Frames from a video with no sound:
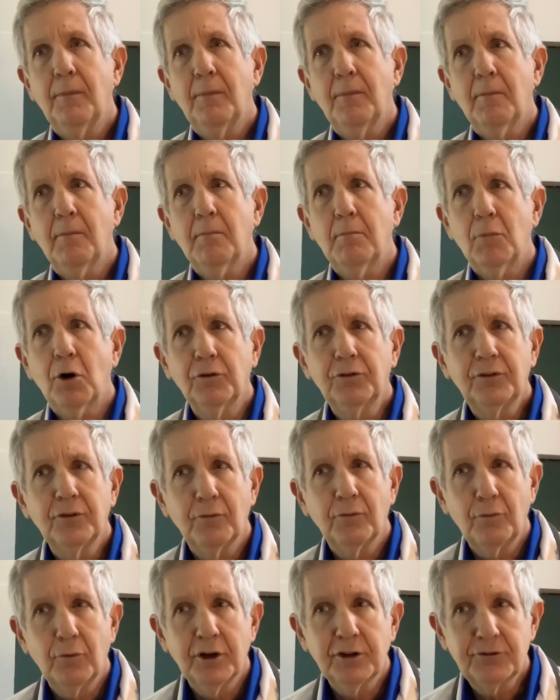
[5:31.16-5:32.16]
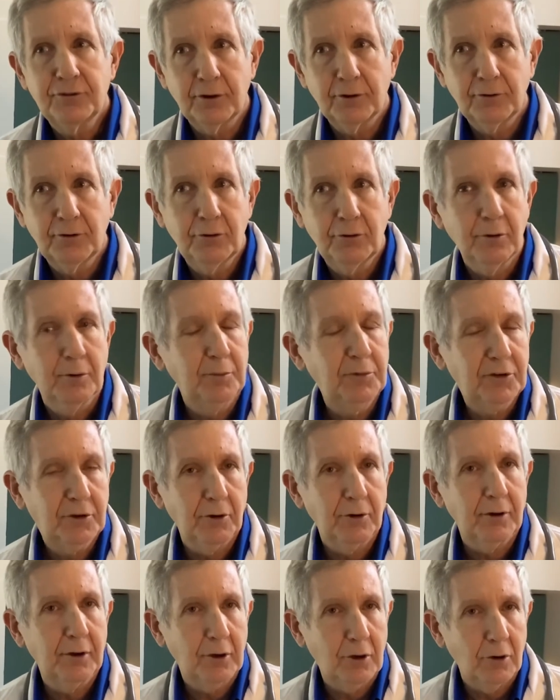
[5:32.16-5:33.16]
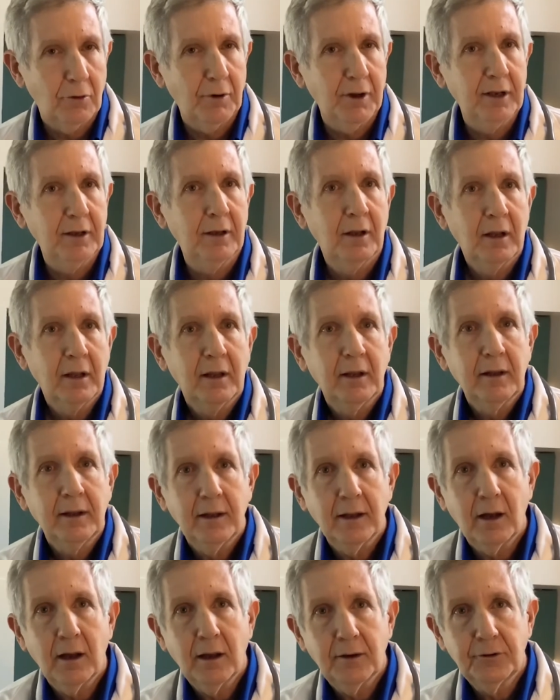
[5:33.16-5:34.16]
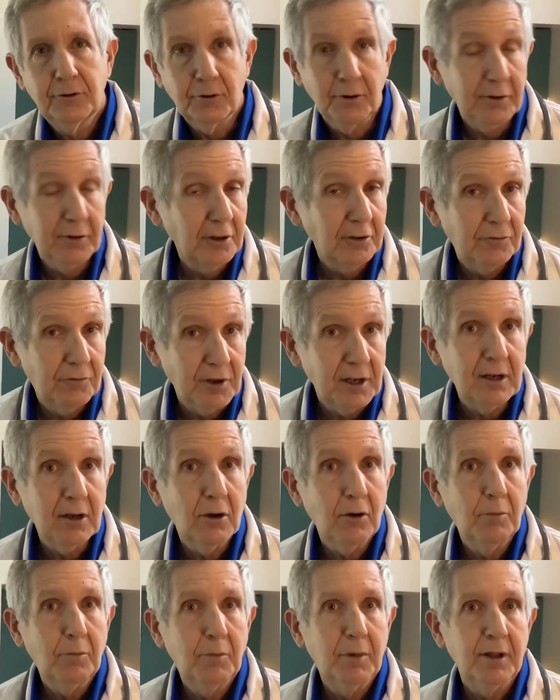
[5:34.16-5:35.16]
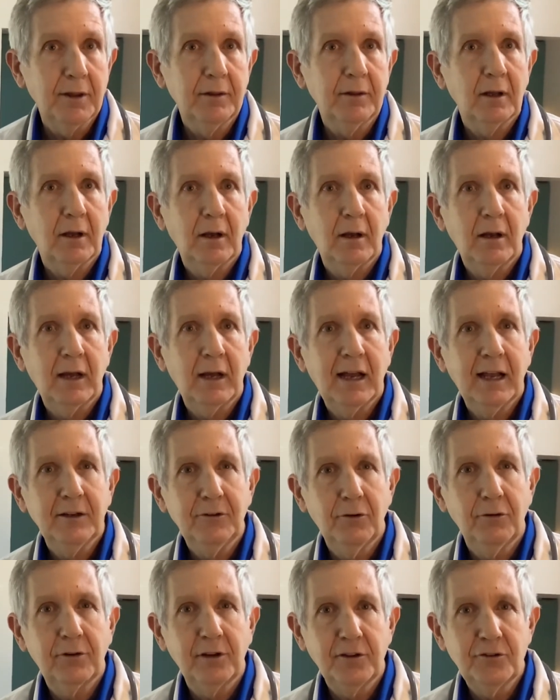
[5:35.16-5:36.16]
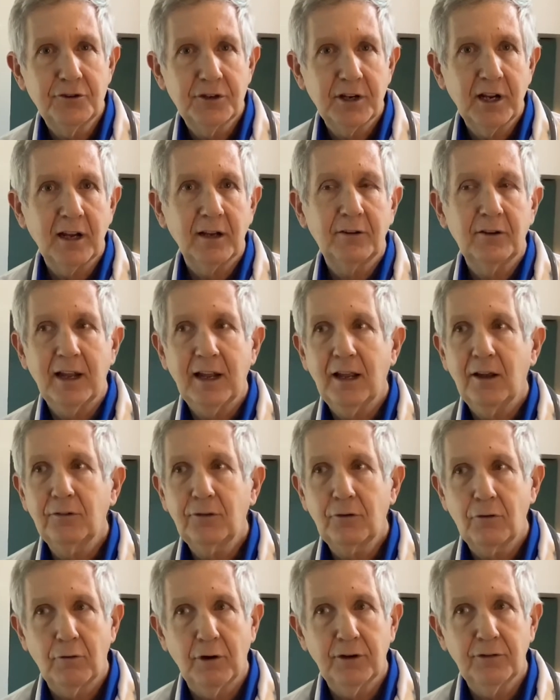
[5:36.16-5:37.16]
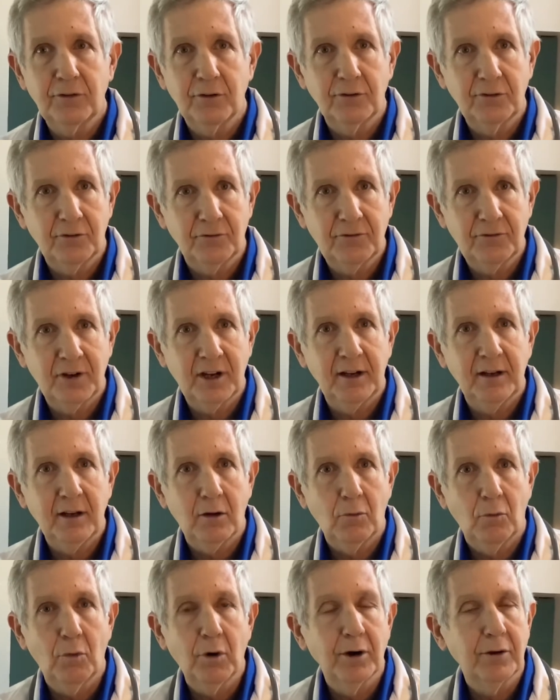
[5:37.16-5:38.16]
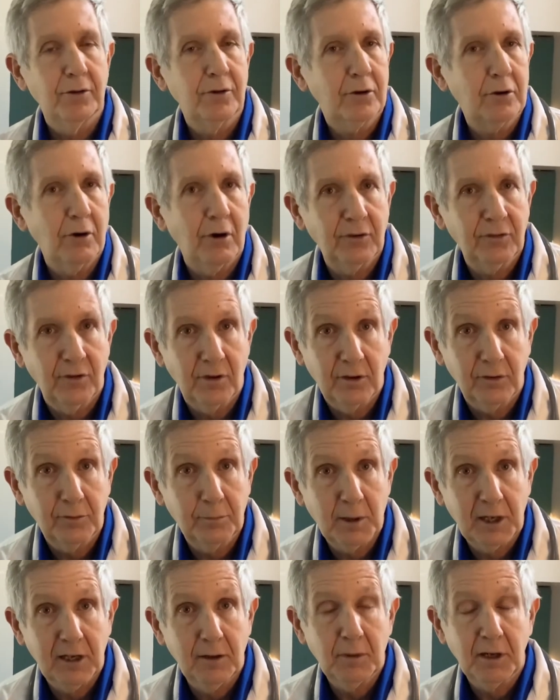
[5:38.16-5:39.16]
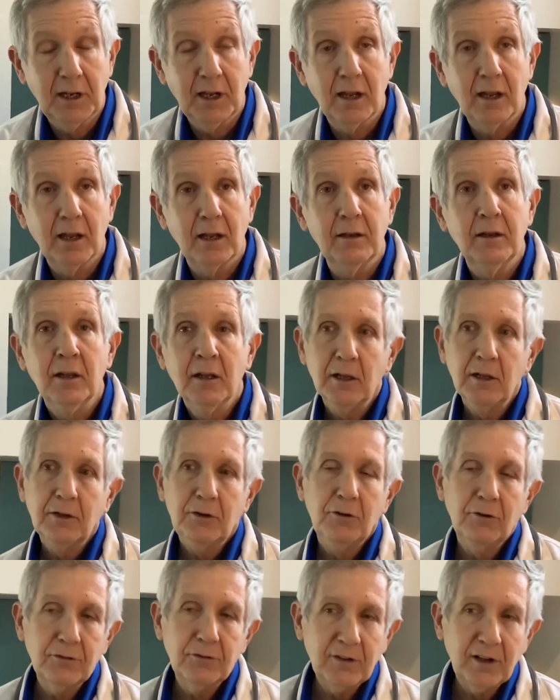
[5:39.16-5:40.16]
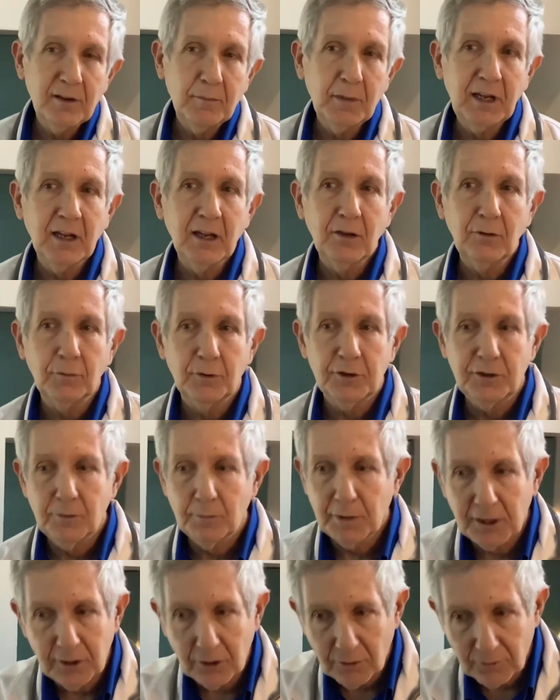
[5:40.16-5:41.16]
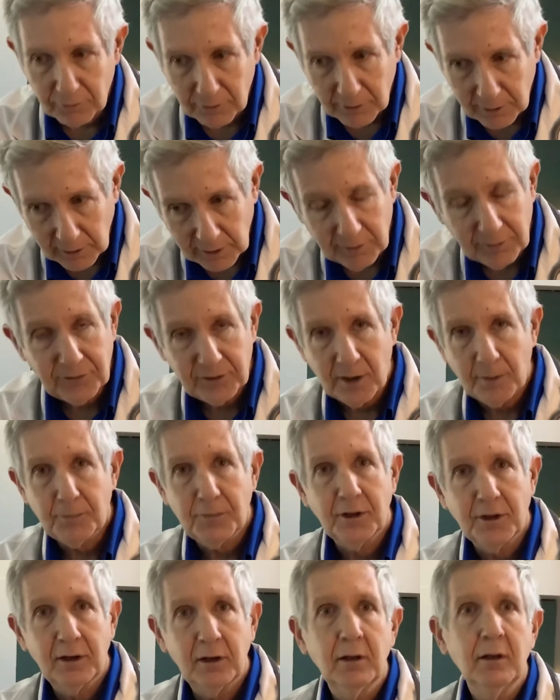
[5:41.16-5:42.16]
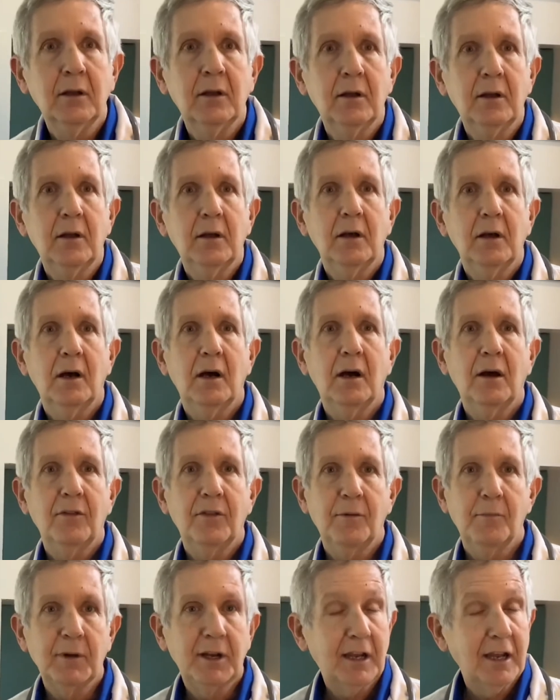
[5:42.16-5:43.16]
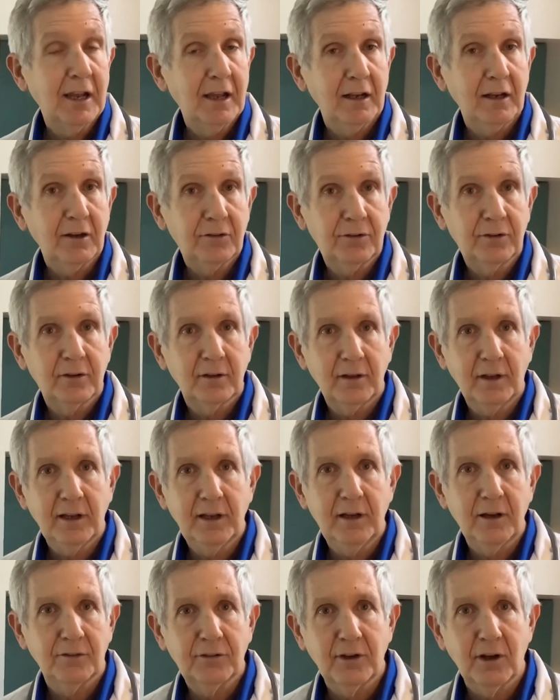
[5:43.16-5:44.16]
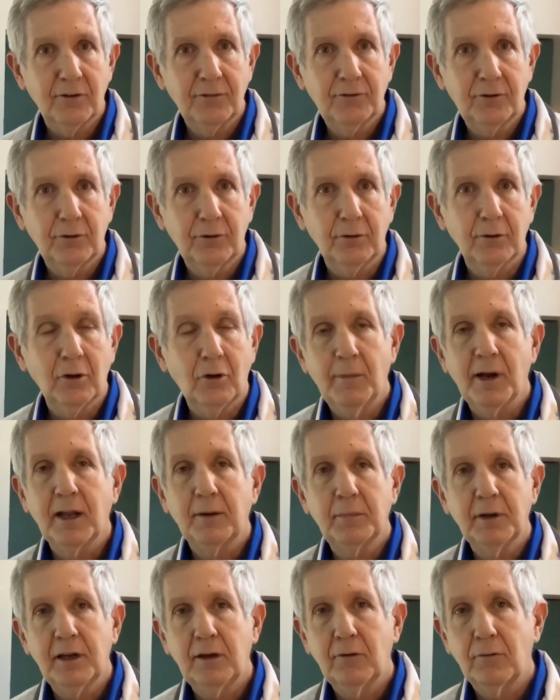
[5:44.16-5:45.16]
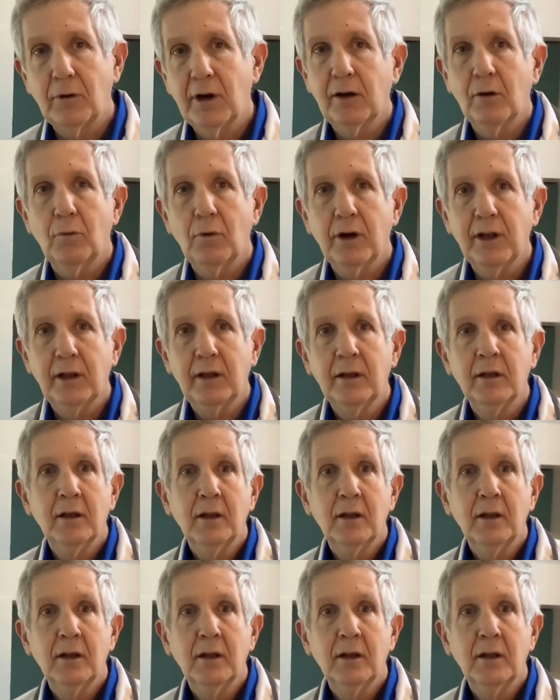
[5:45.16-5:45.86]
most of which are too obscure to go in during this video, but I usually check to ask questions to find out where the cause of this pain began. Usually it begins when you bend over and lift something. The mechanics lead itself to low back pain right away.